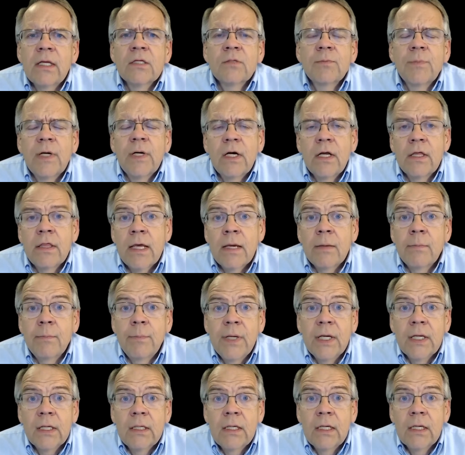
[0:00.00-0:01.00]
as part of that
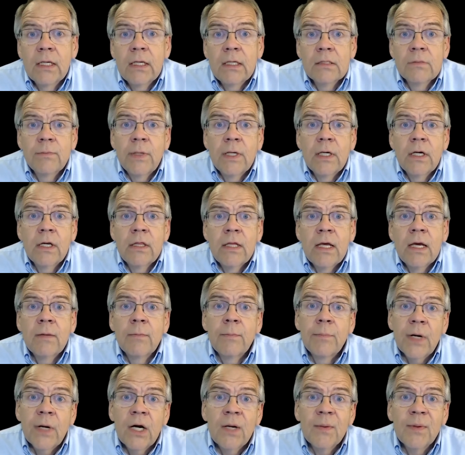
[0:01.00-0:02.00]
picnic, as part of
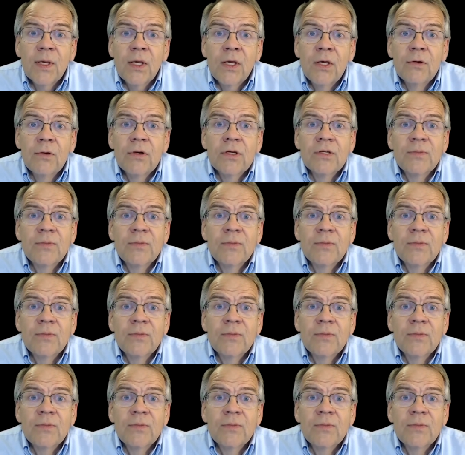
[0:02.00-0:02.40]
that barbecue,